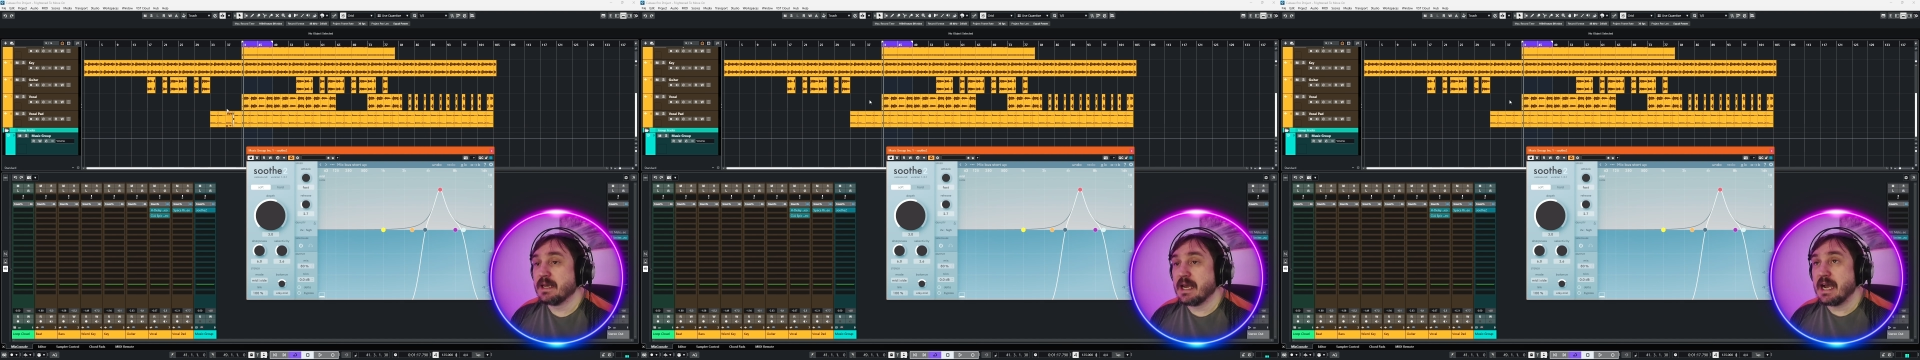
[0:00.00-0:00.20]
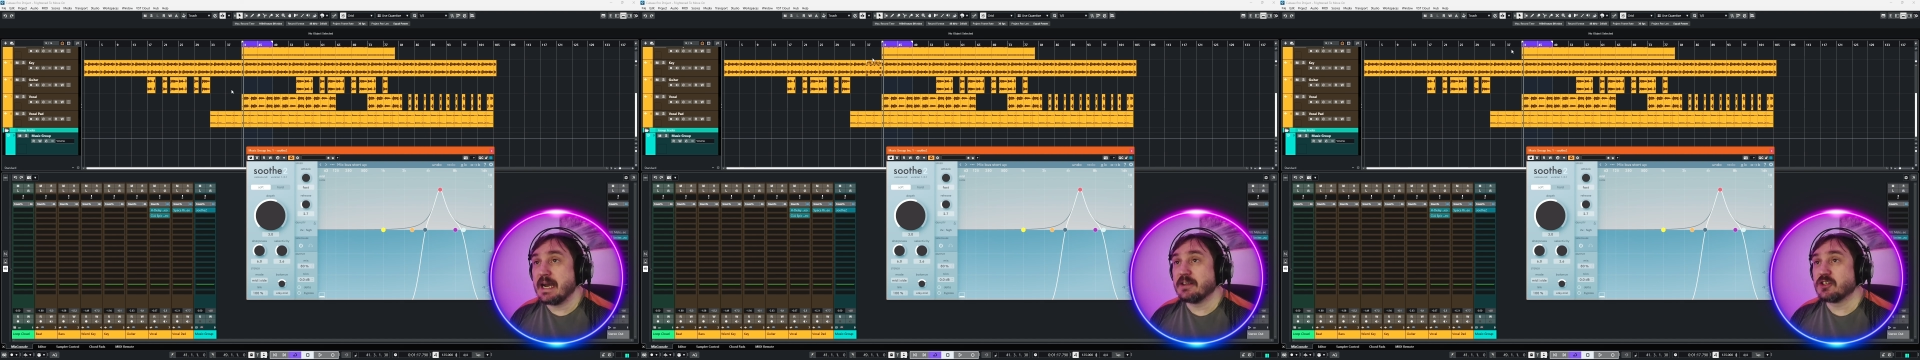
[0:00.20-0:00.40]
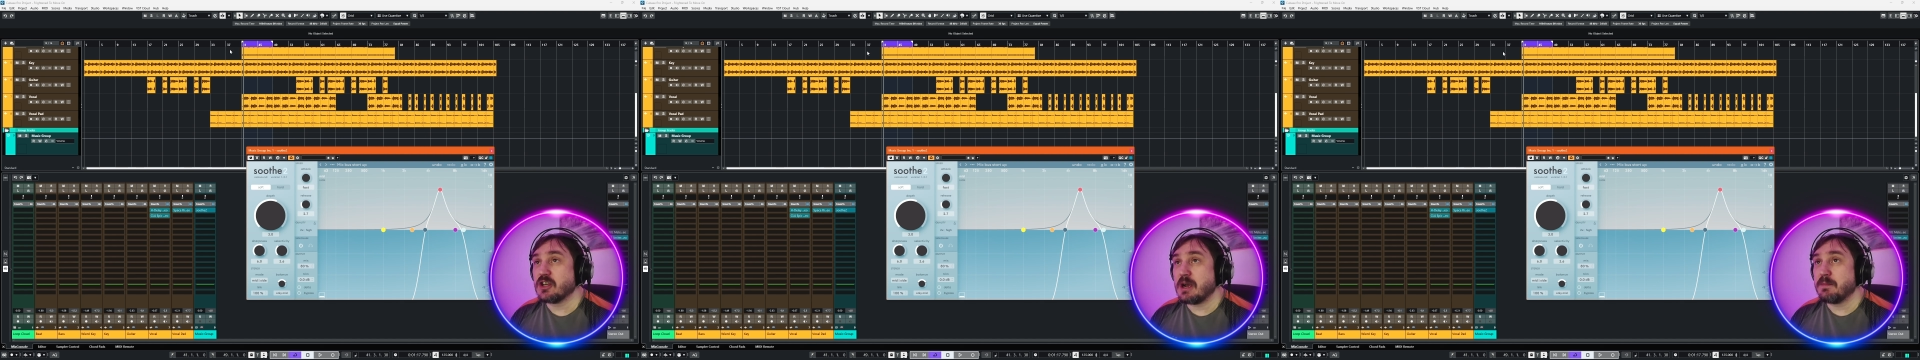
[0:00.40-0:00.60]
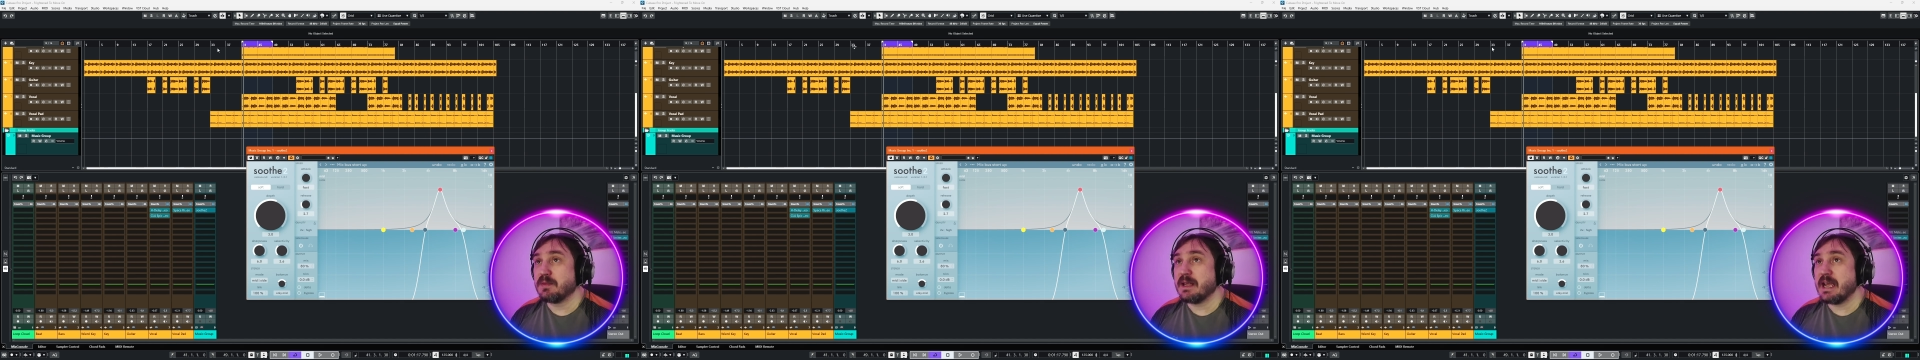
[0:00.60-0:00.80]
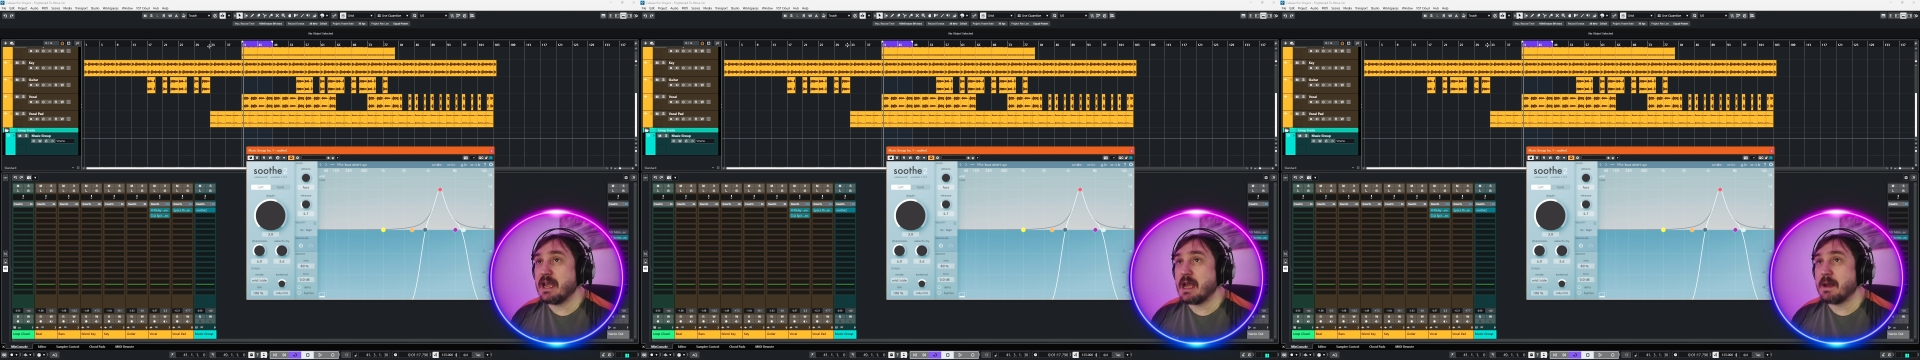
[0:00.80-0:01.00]
And so I'll
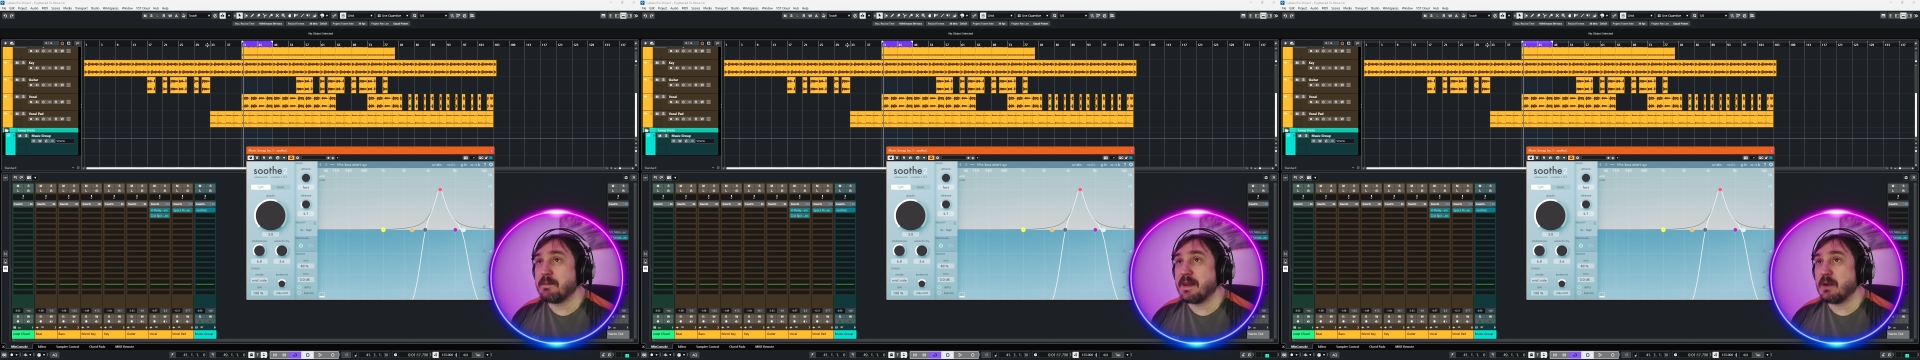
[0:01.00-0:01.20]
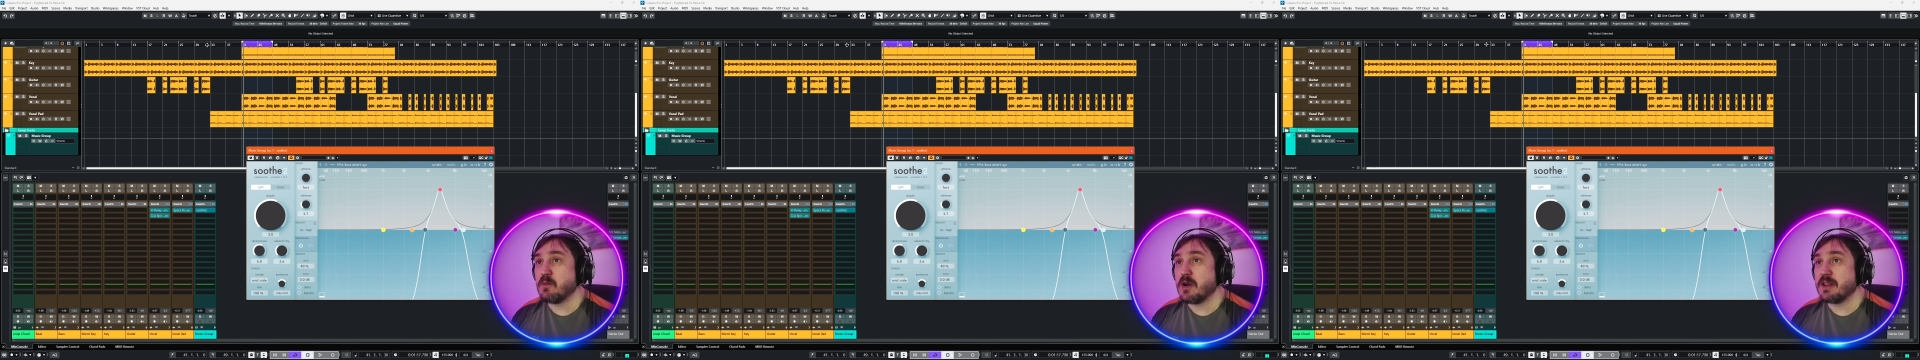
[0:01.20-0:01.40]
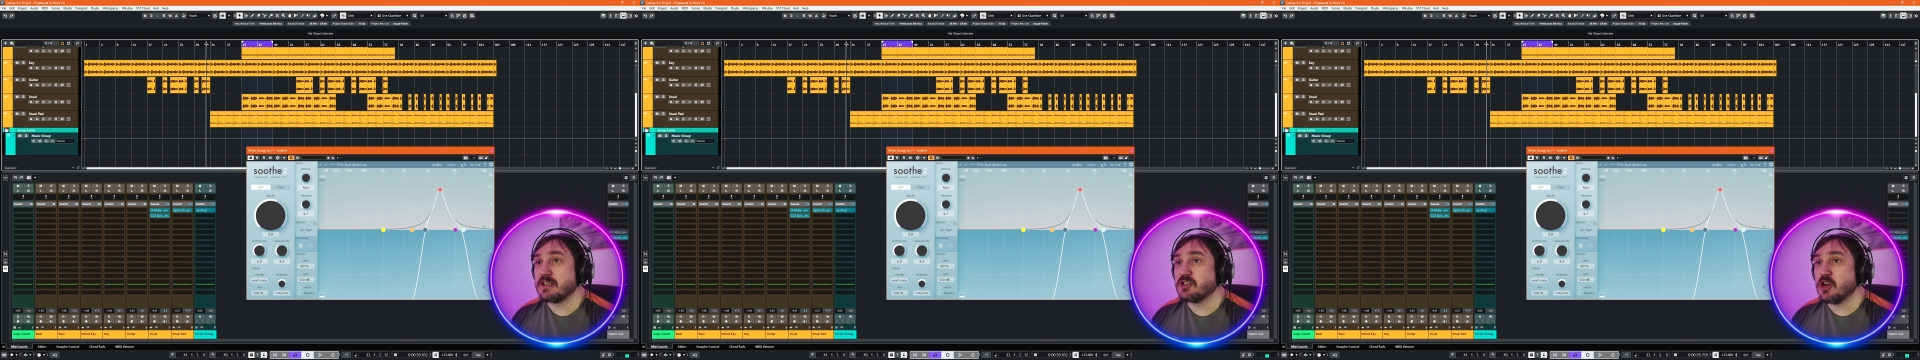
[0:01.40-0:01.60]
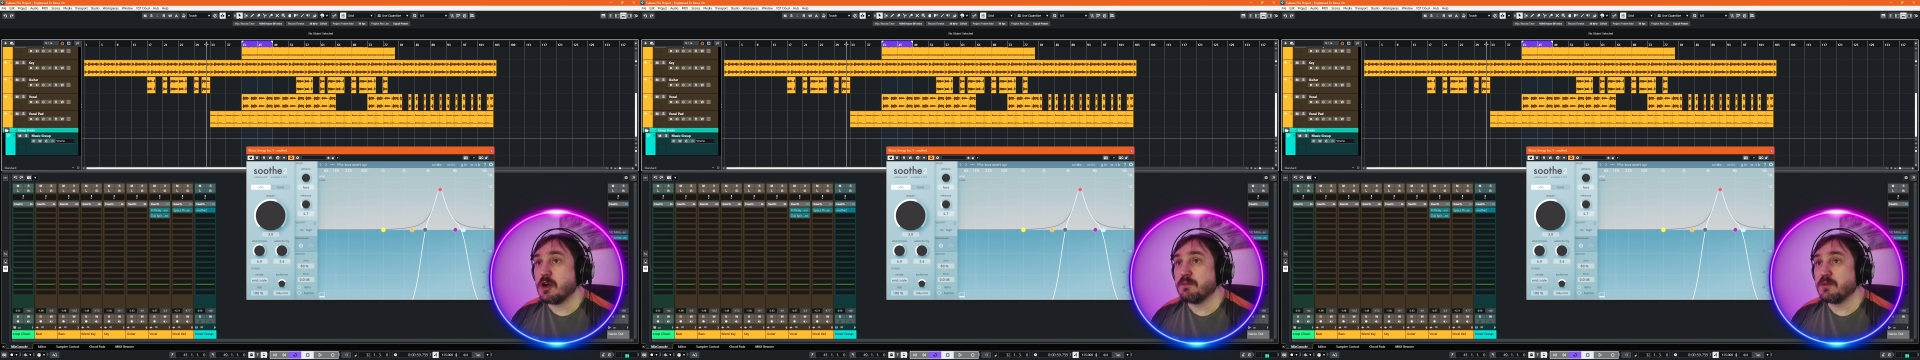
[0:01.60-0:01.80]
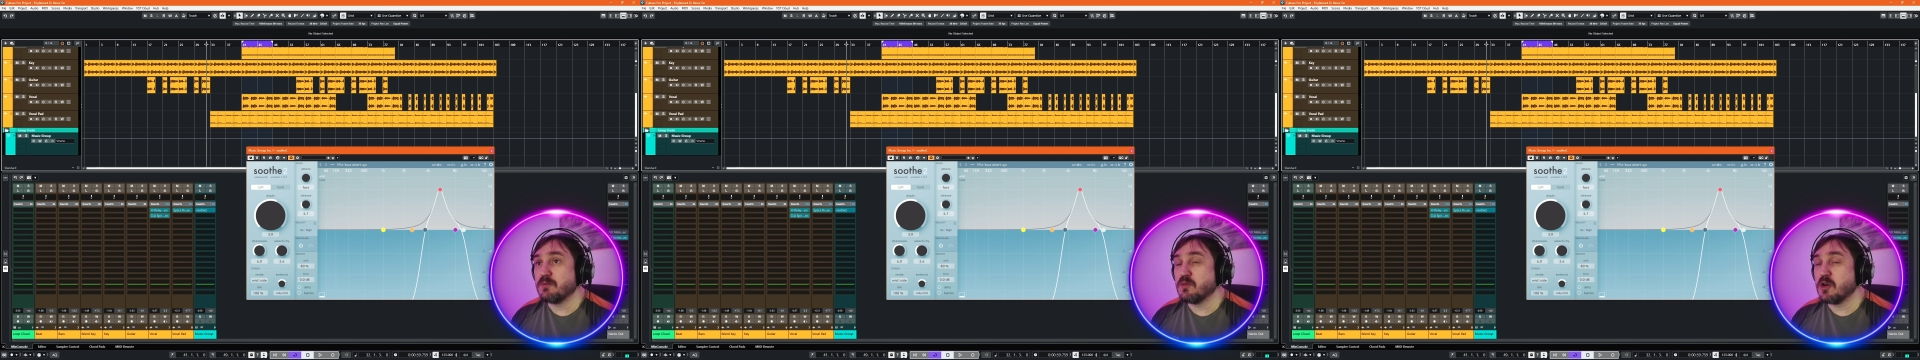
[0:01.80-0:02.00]
play a bit where there's no
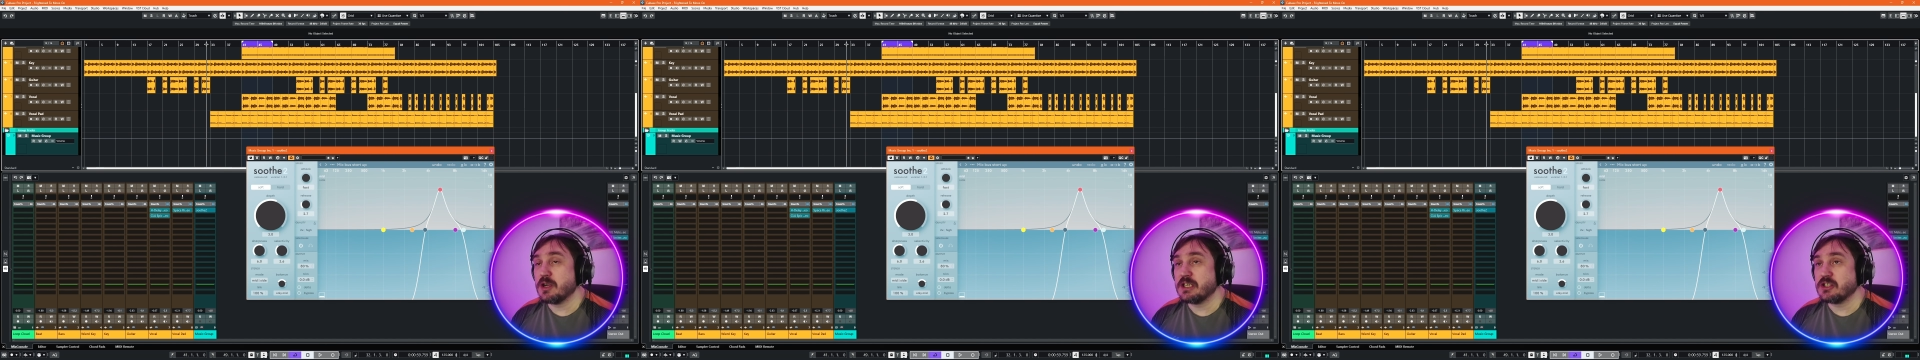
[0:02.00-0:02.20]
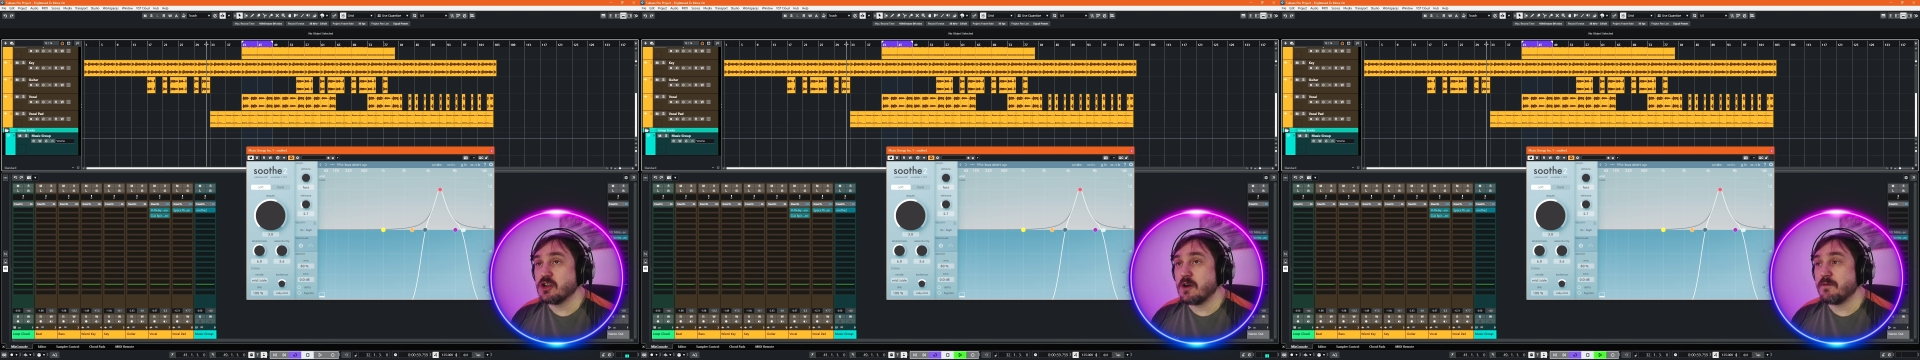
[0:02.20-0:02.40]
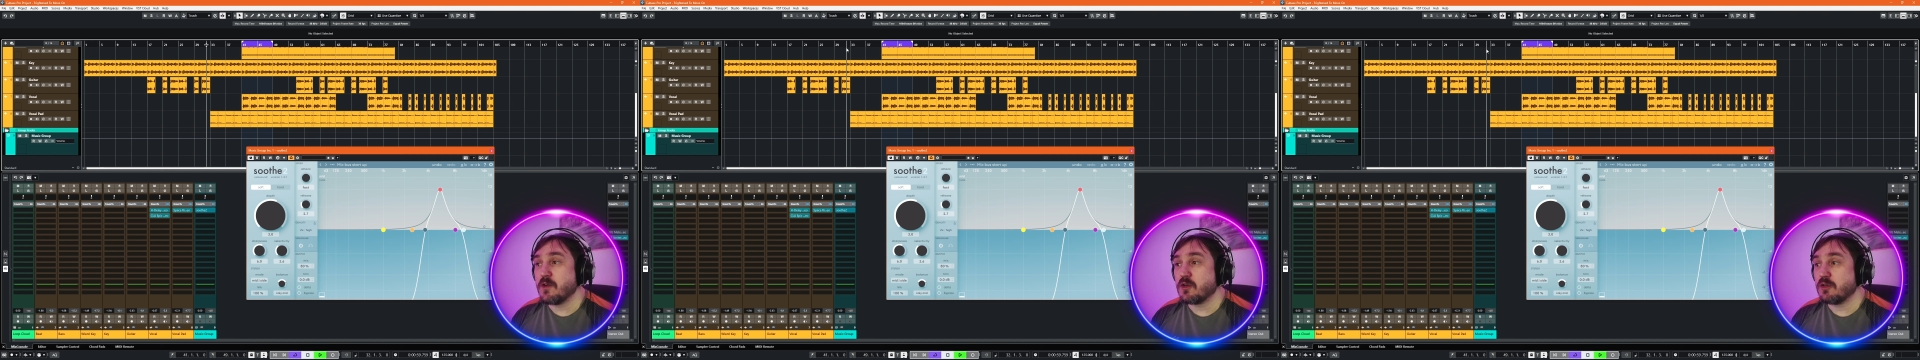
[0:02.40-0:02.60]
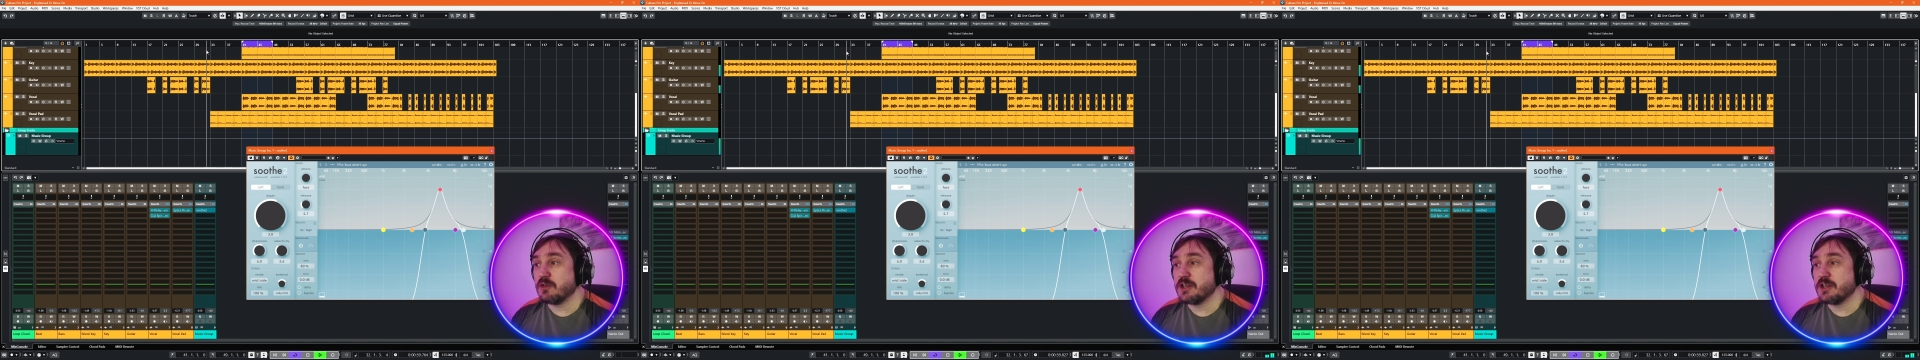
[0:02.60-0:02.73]
vocal,